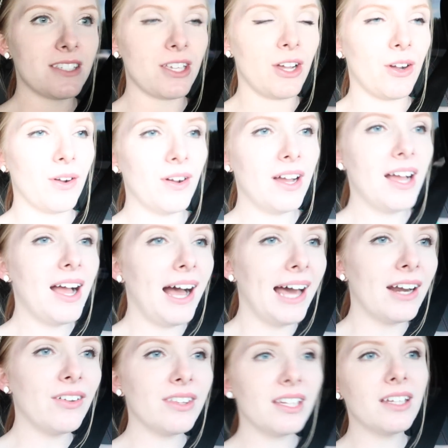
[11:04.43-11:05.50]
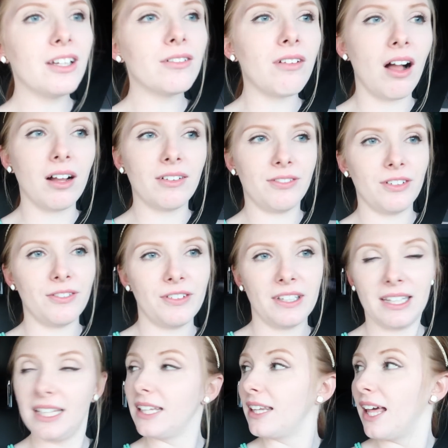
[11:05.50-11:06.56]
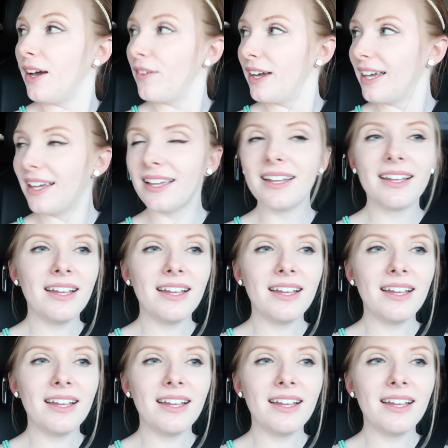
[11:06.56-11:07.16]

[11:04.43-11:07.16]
So I don't think you're wrong for feeling that way.